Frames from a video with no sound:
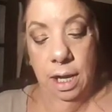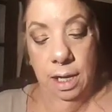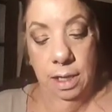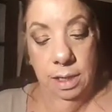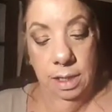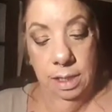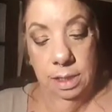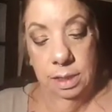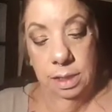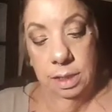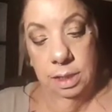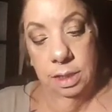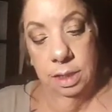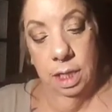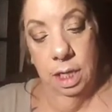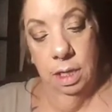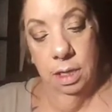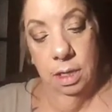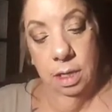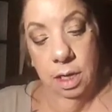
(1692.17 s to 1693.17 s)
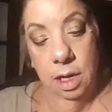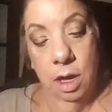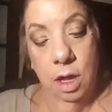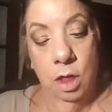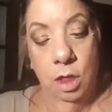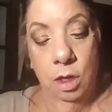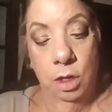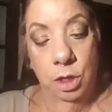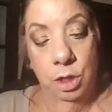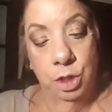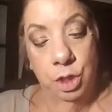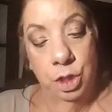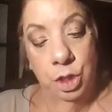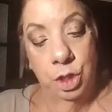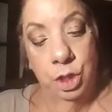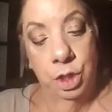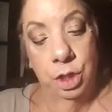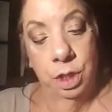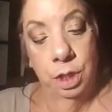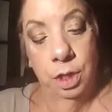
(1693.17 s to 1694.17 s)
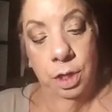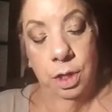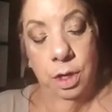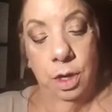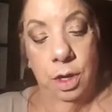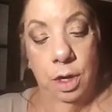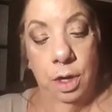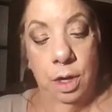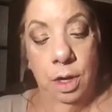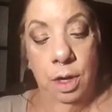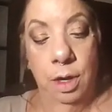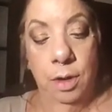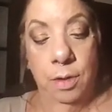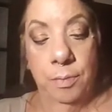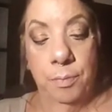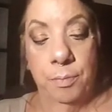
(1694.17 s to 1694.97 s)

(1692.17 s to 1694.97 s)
And this is in the color Sugar.